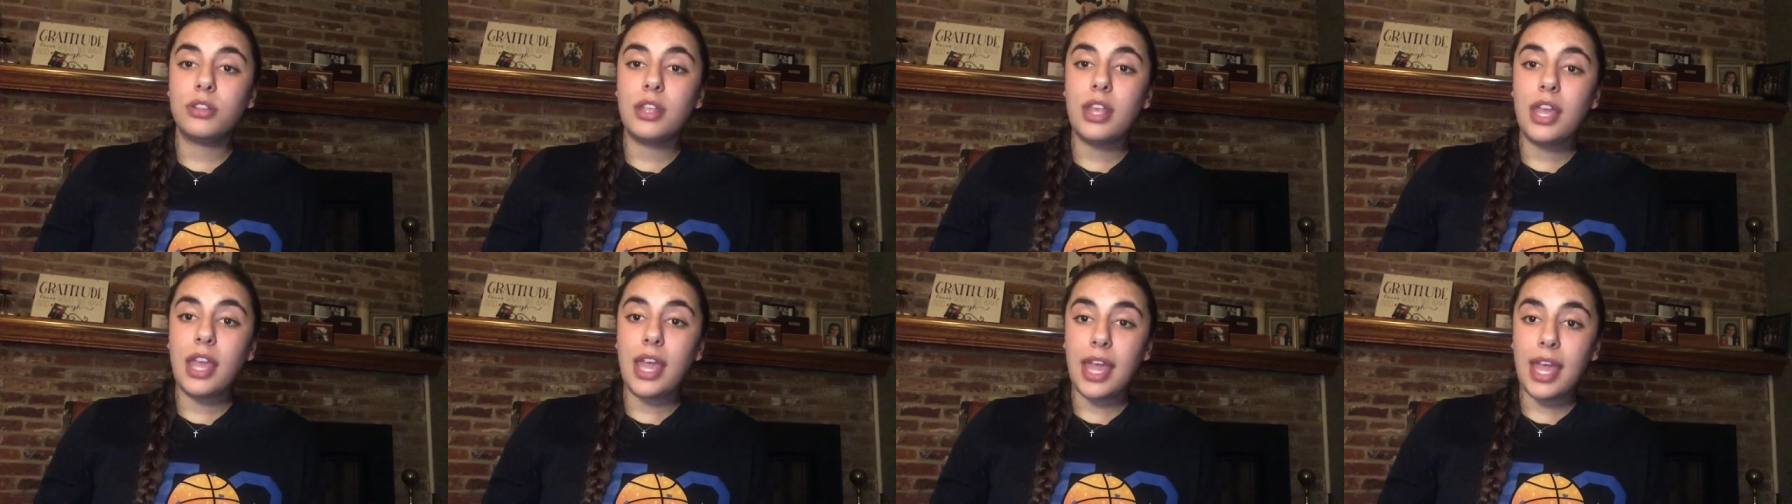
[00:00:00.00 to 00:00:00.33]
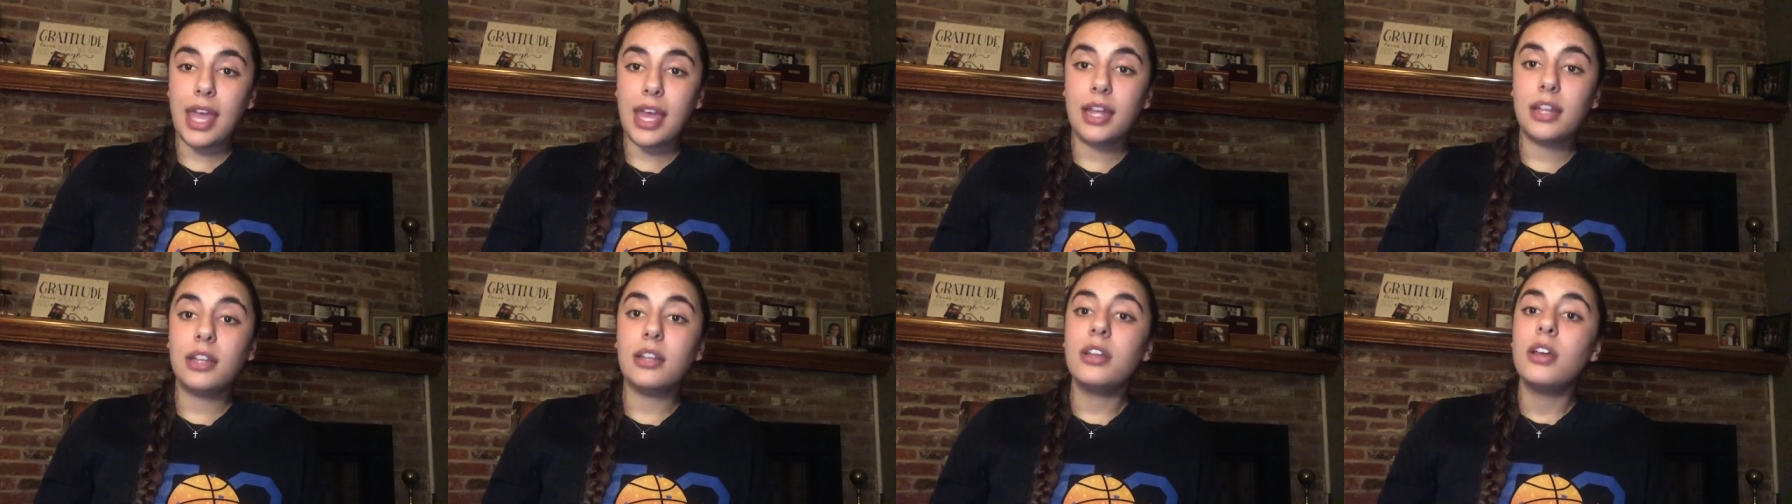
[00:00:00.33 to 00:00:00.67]

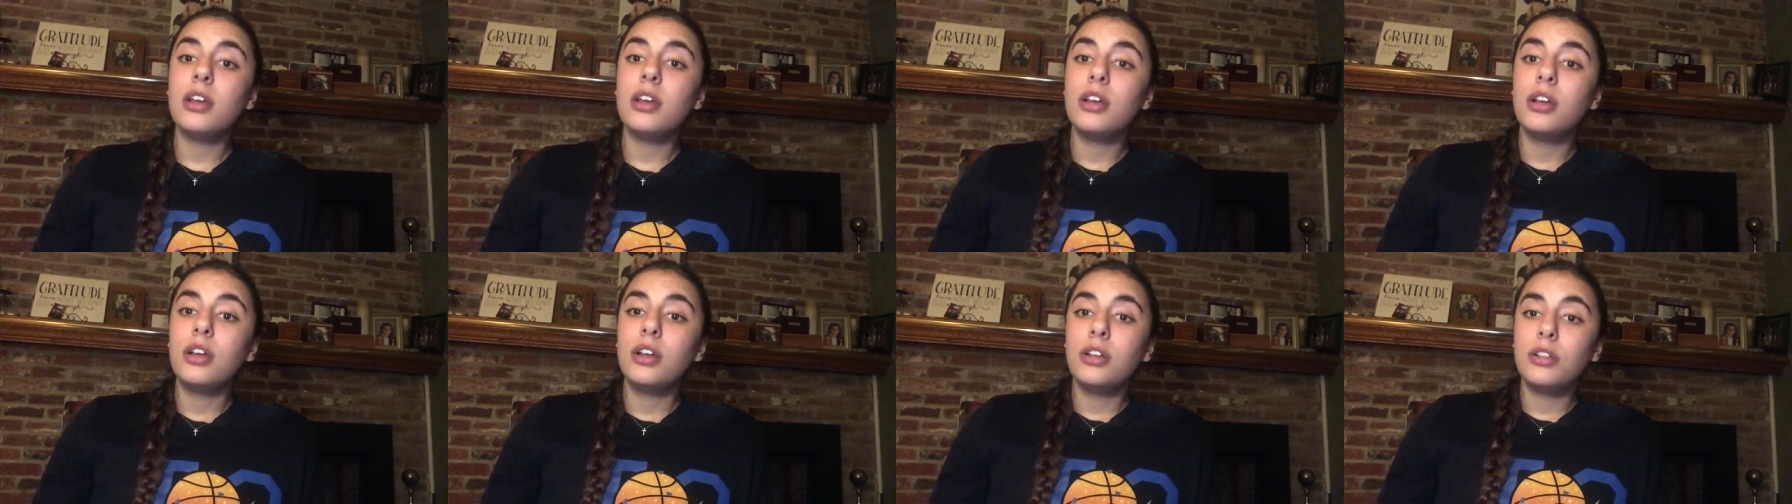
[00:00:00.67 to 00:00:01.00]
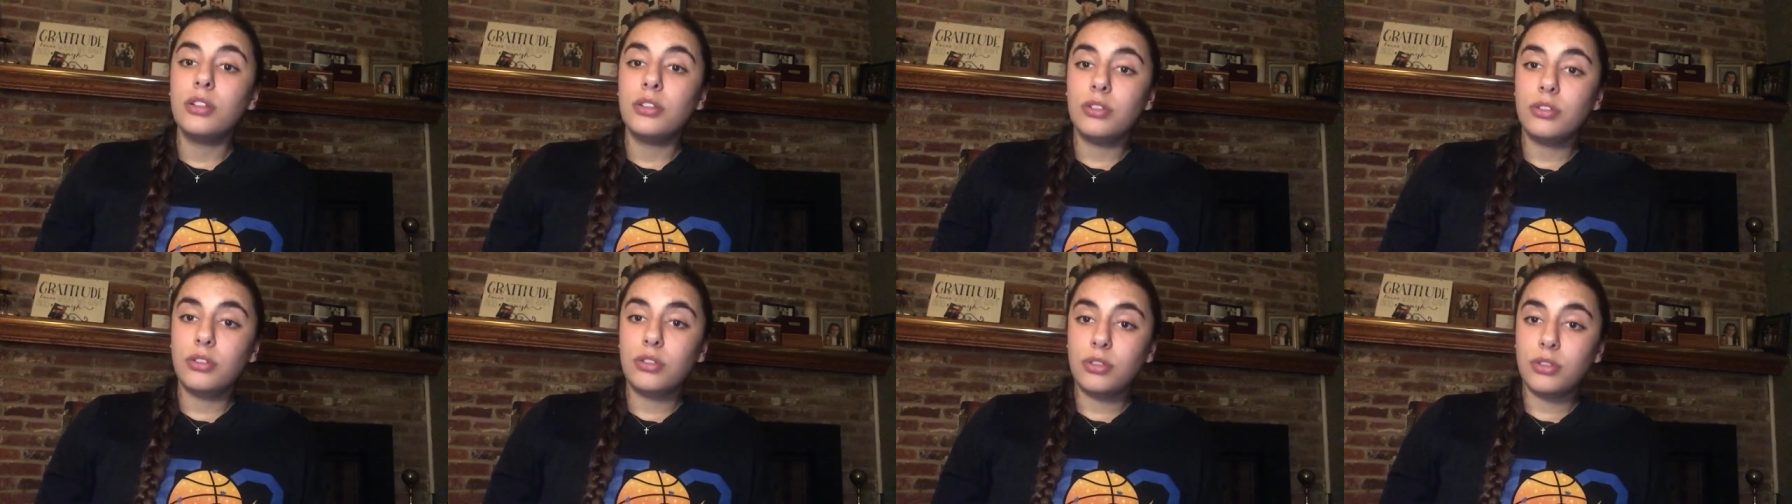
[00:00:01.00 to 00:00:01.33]
and
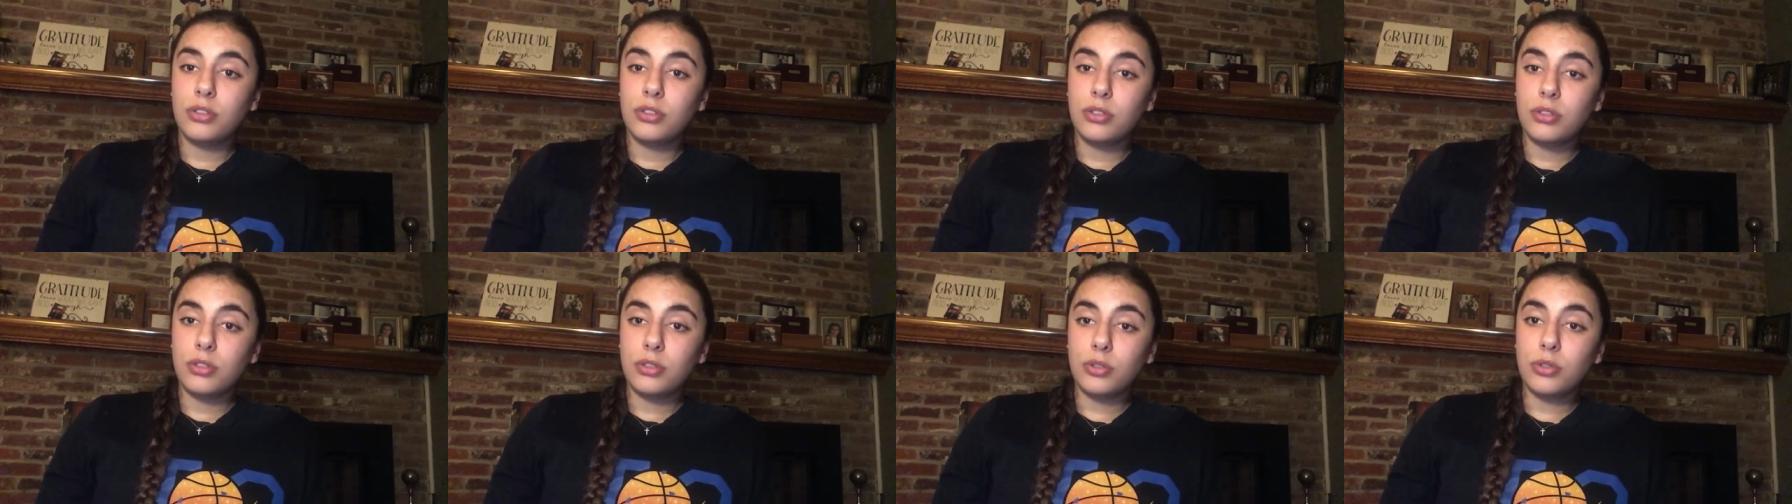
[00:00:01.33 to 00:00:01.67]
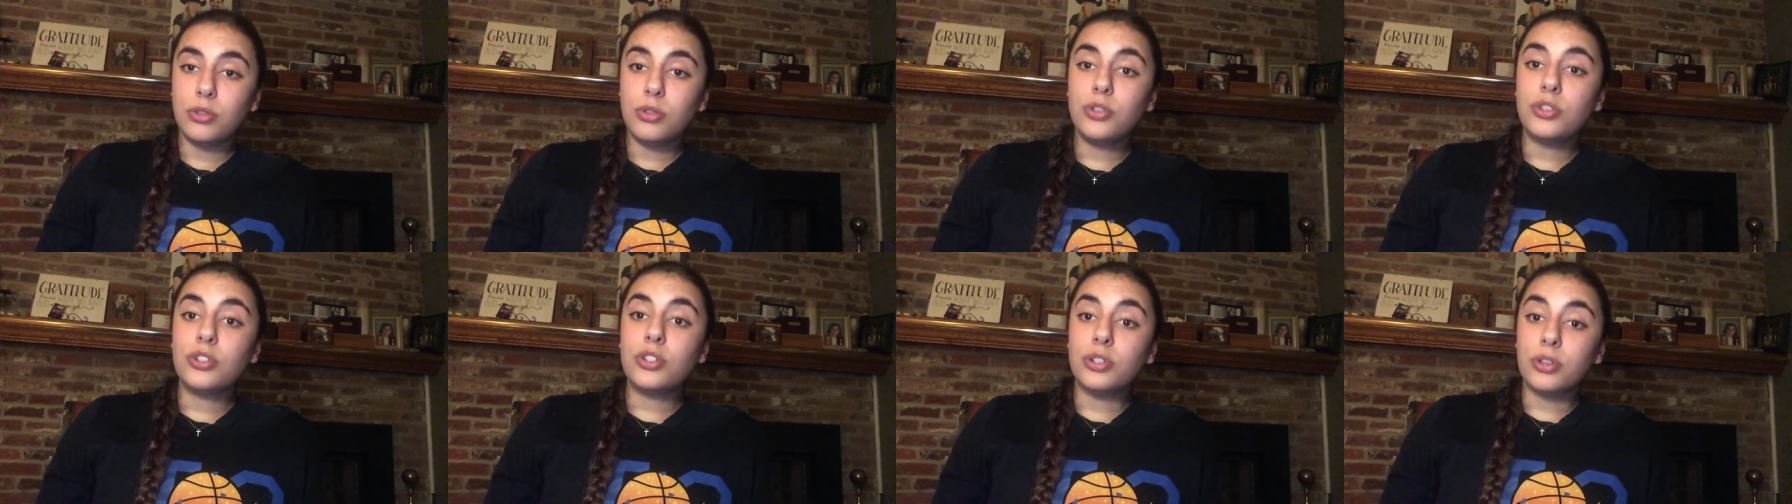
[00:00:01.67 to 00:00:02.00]

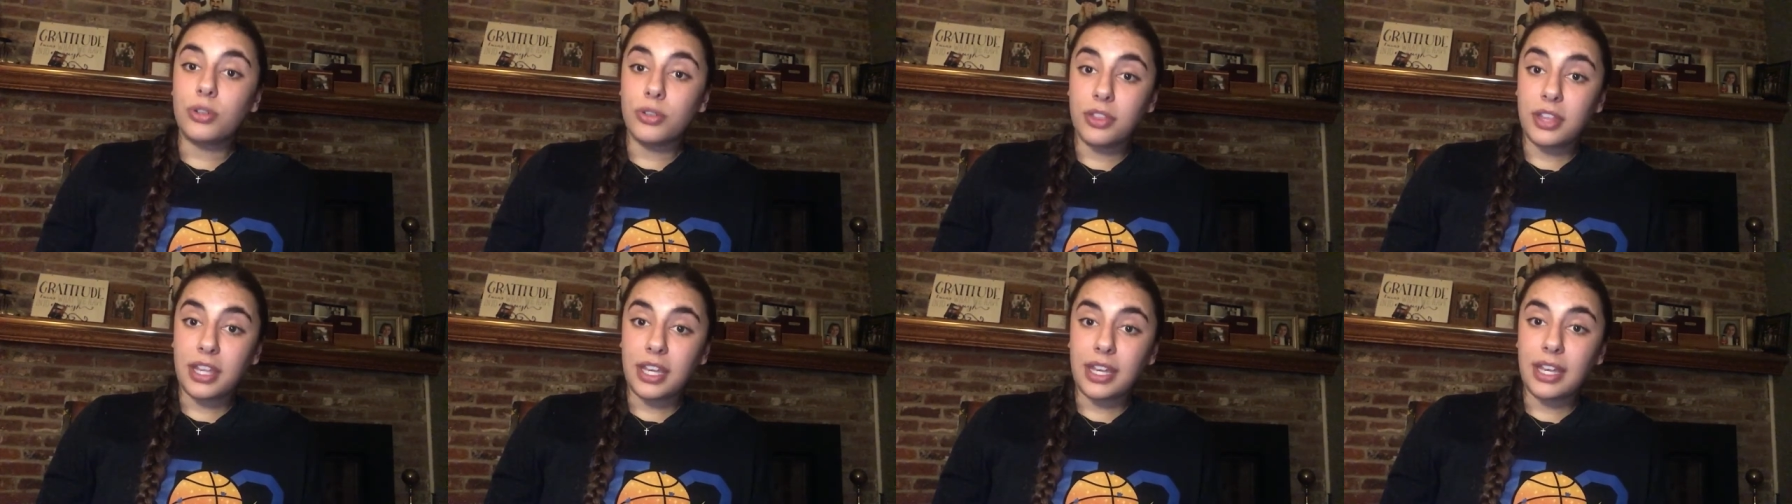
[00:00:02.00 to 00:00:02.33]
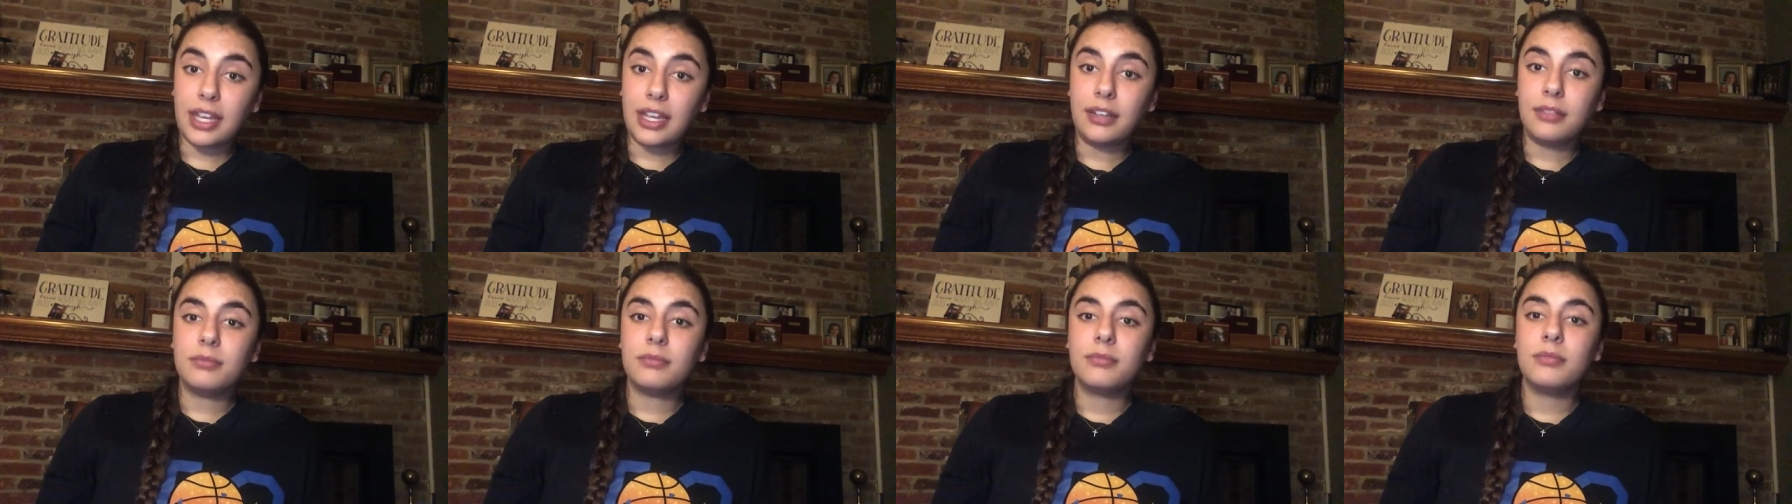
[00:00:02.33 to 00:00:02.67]
delusional
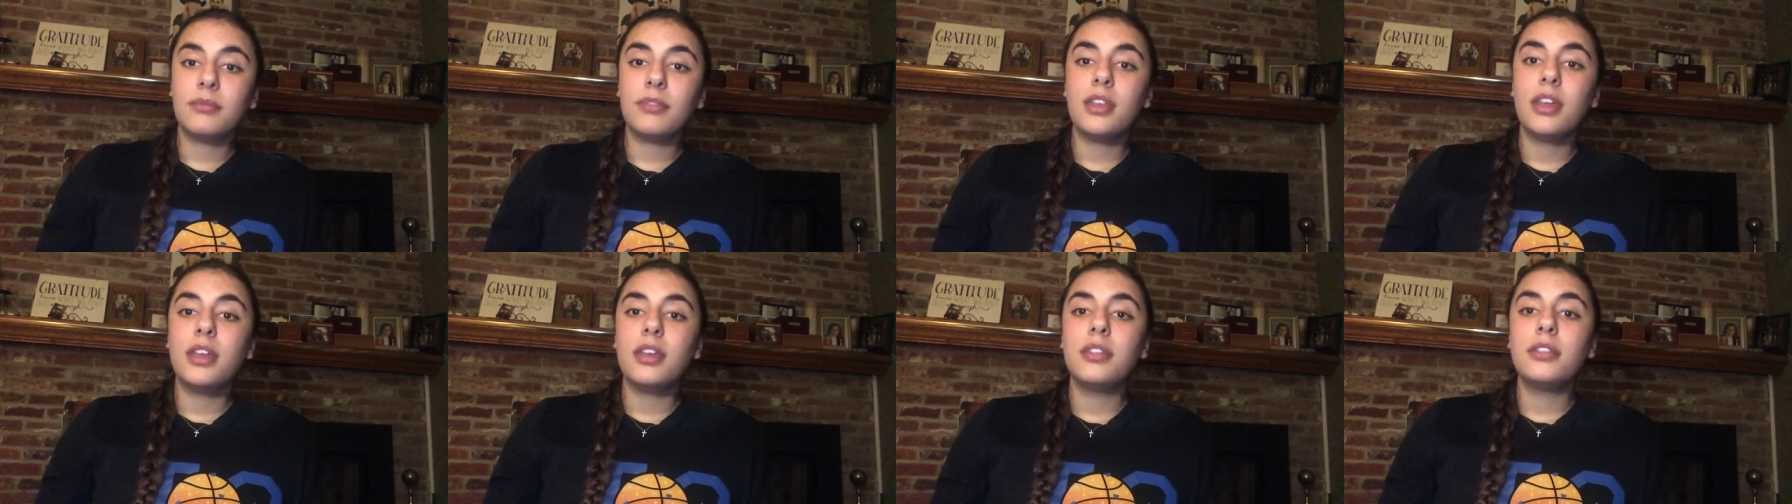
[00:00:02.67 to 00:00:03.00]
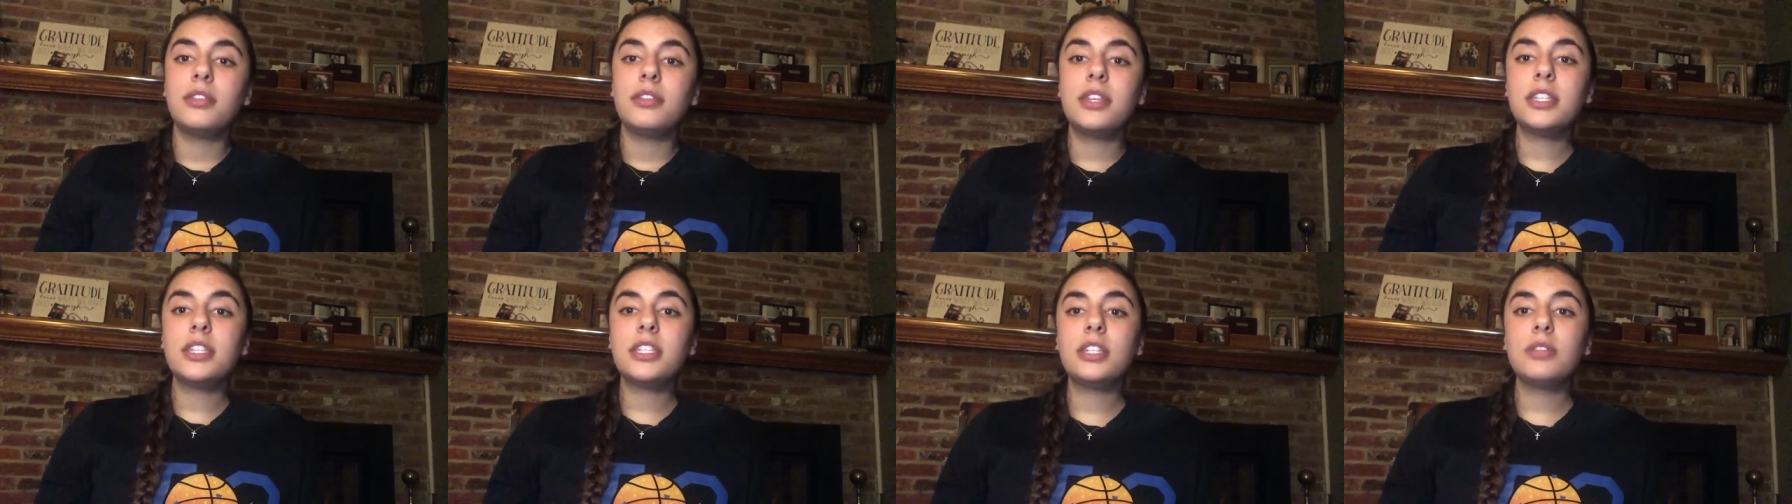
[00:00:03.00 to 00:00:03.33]
thinking.
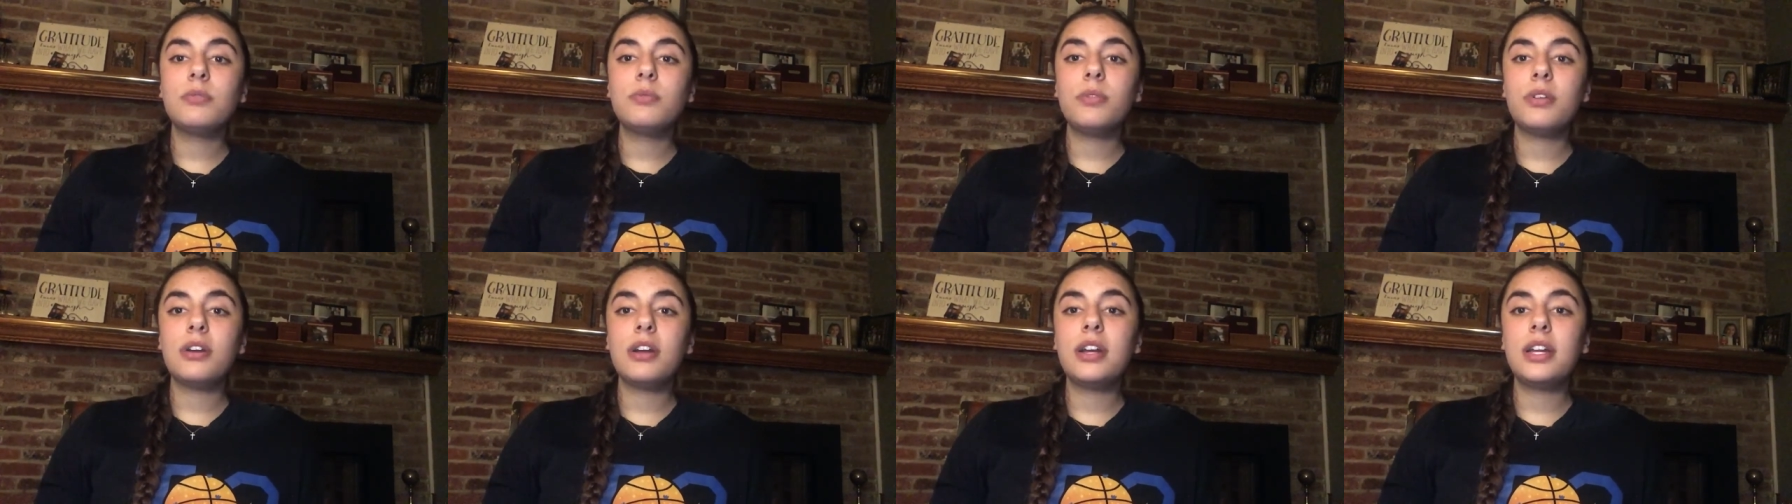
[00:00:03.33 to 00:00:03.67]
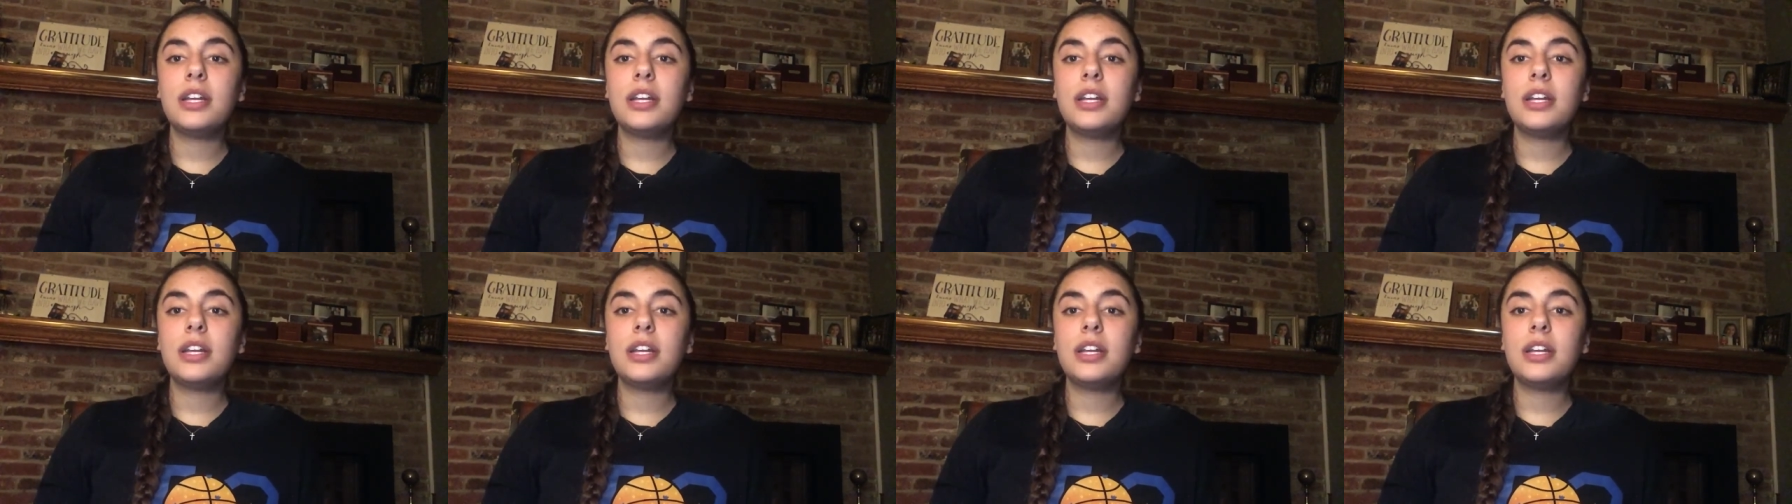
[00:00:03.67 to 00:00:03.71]
This is where